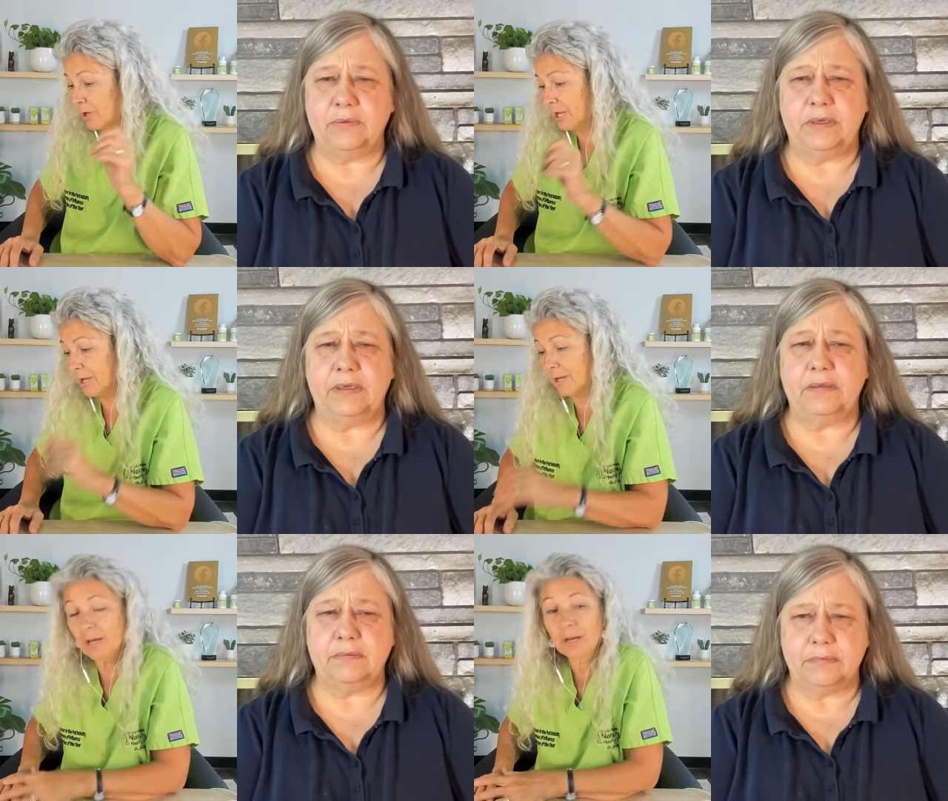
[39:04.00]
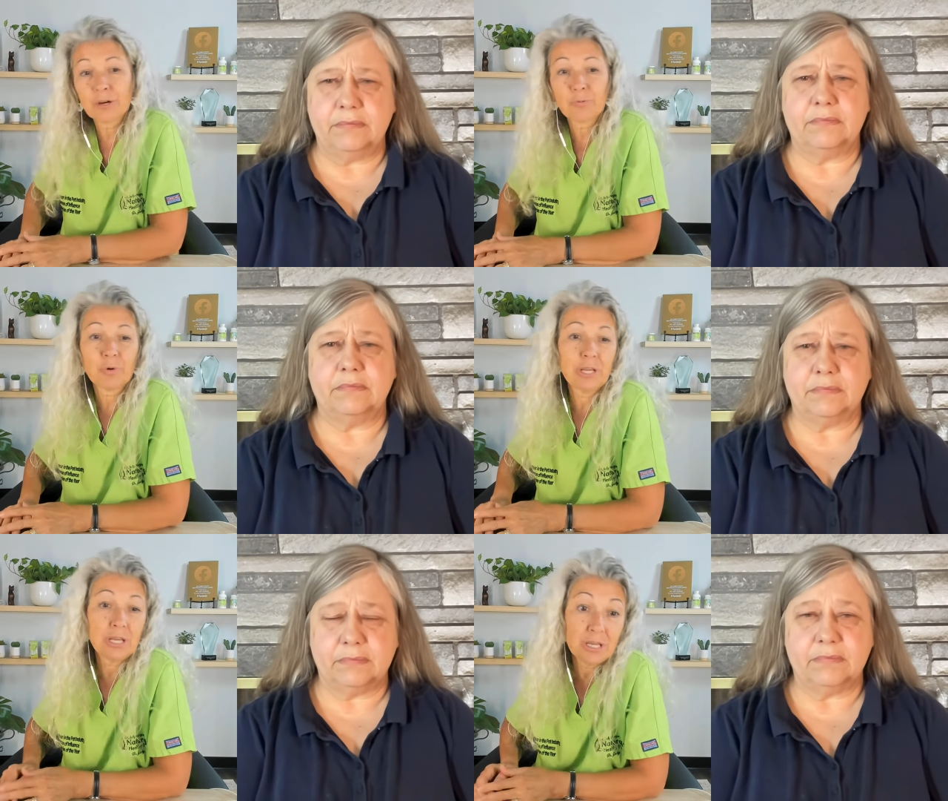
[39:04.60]
Speaker 1: for
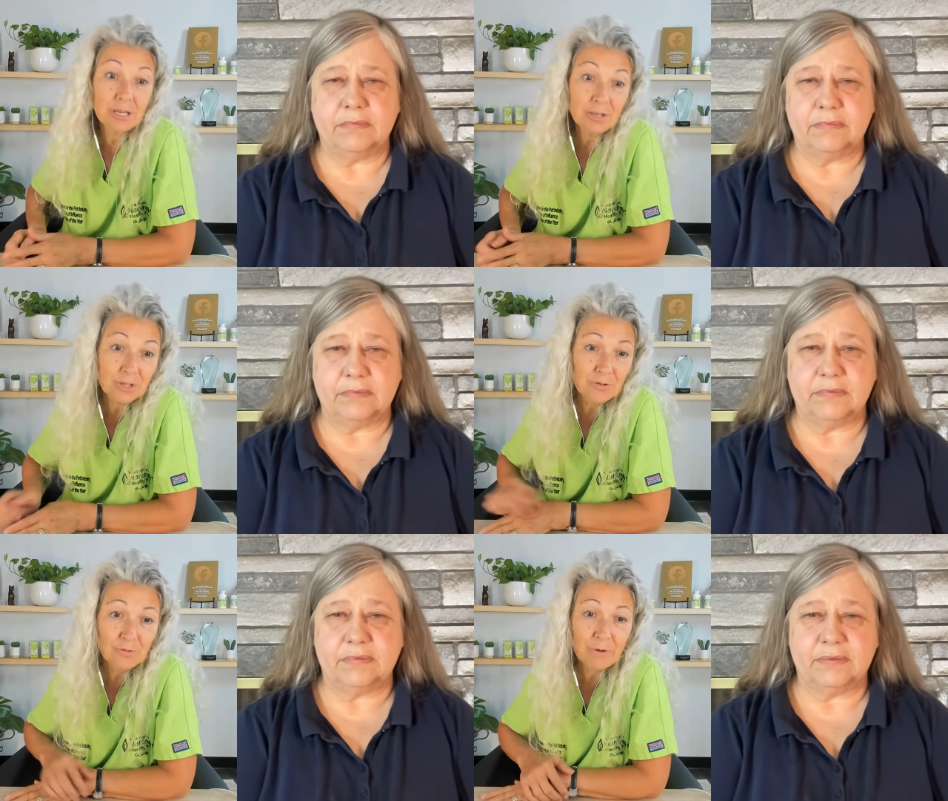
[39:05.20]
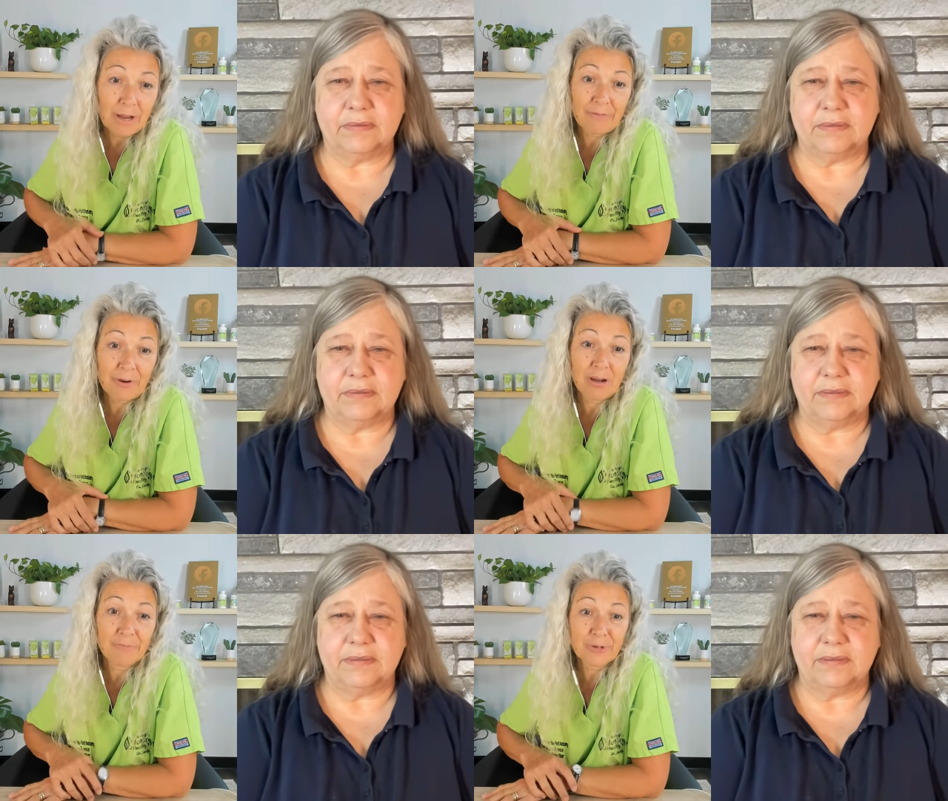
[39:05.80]
agreeing to have a
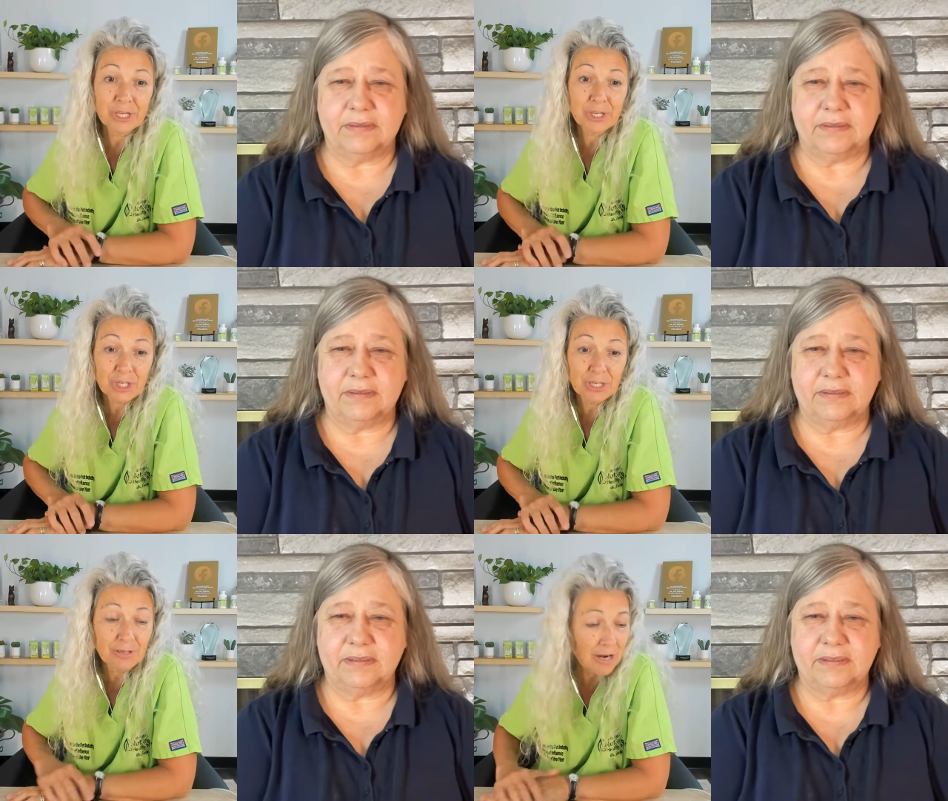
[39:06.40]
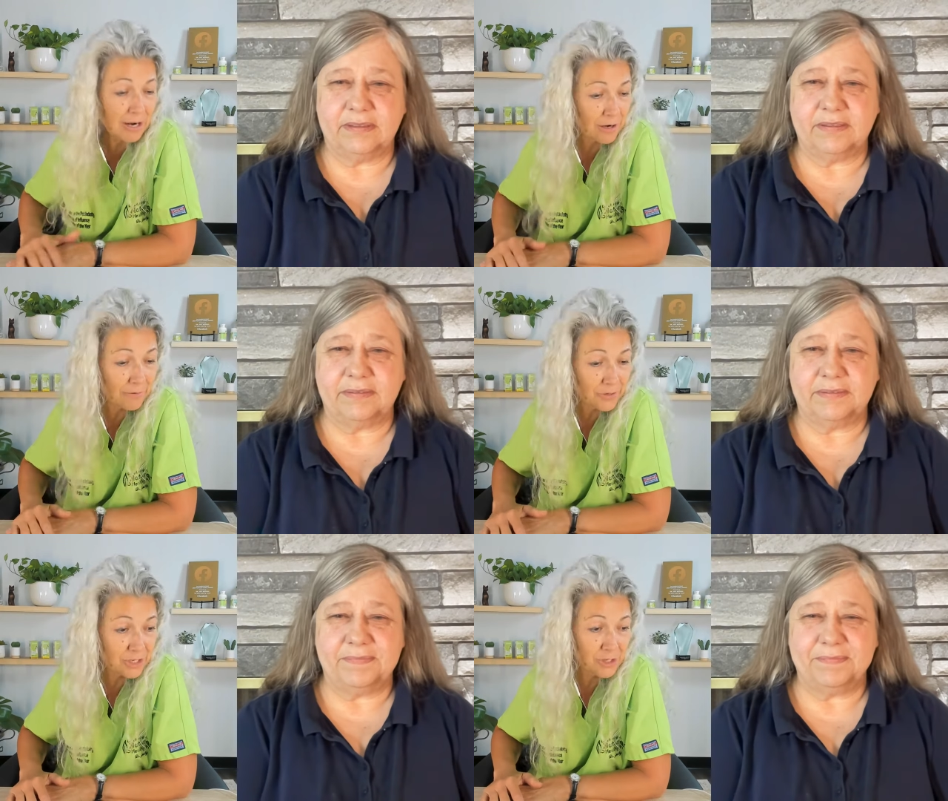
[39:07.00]
conversation. Our
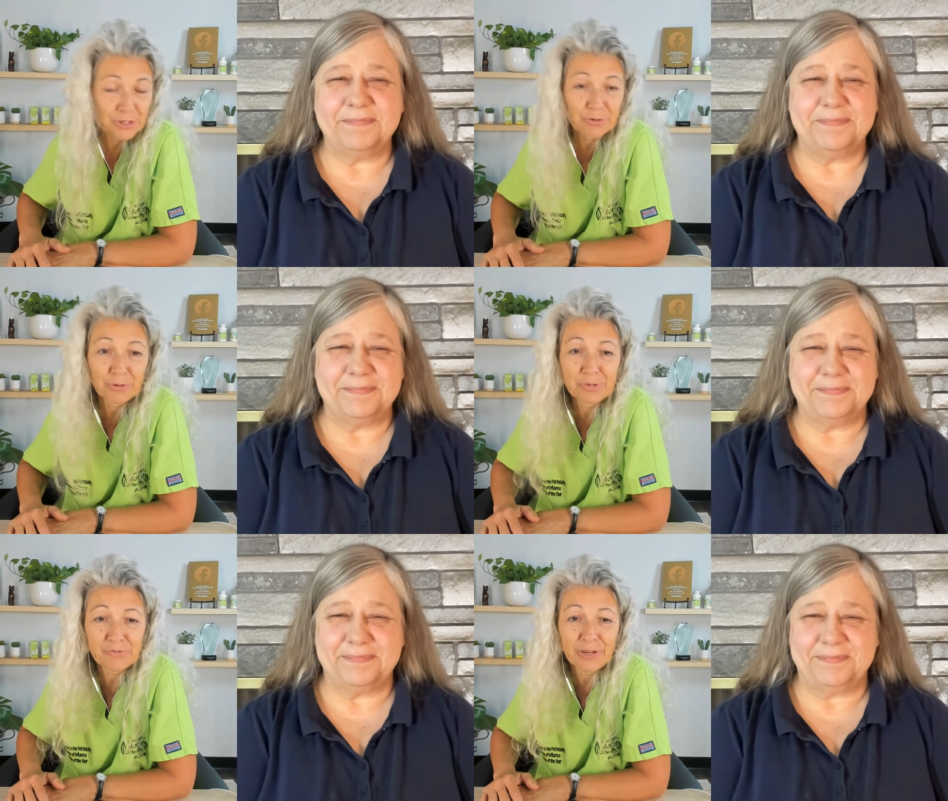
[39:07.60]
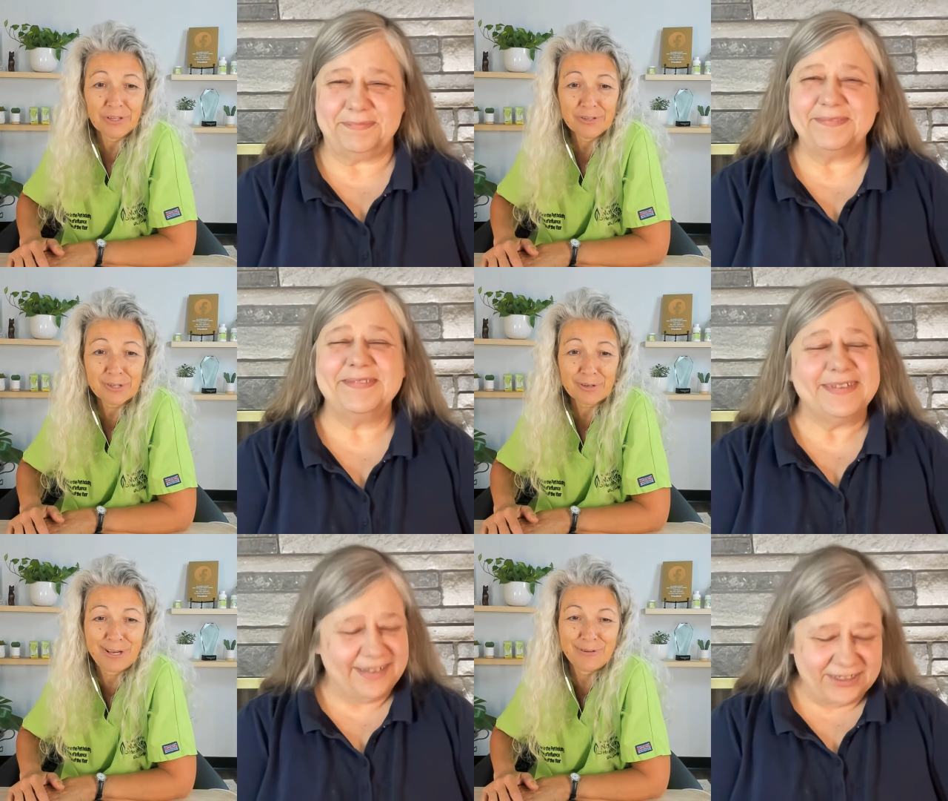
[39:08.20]
conversations are always fun,
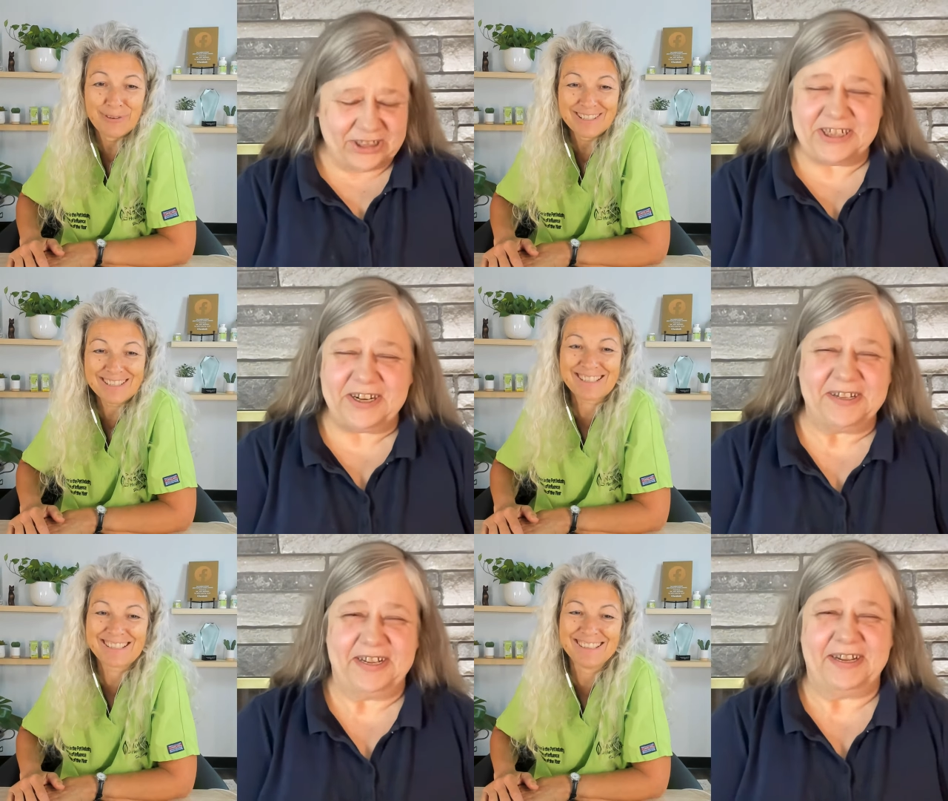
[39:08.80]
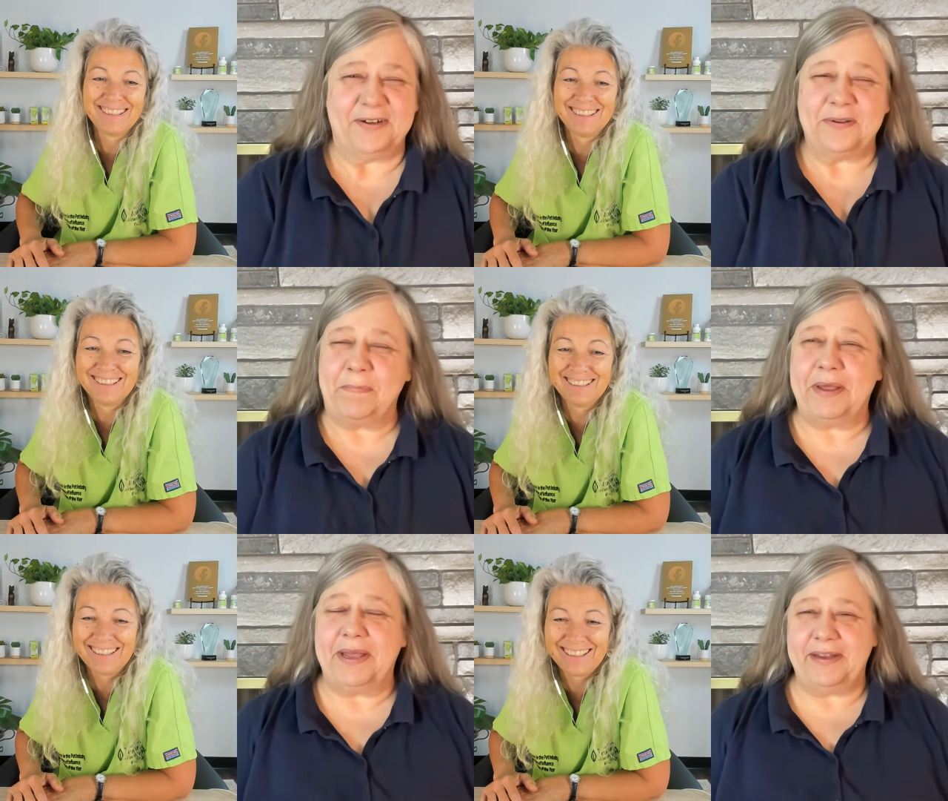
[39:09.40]
circuitous, just a little,
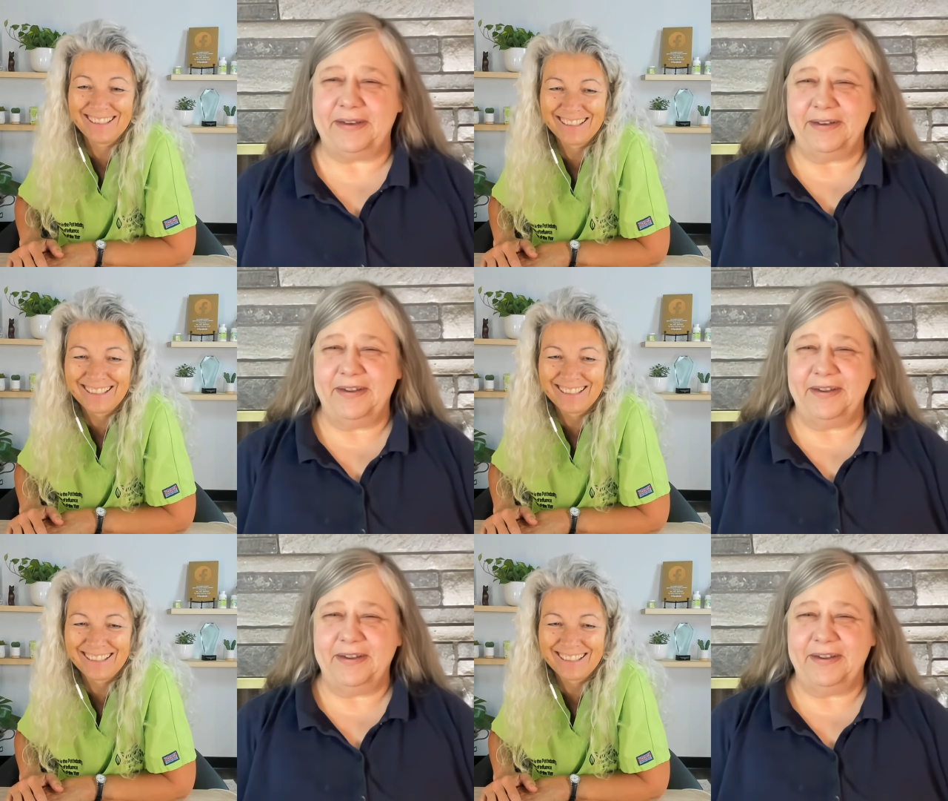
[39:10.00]
Speaker 2: but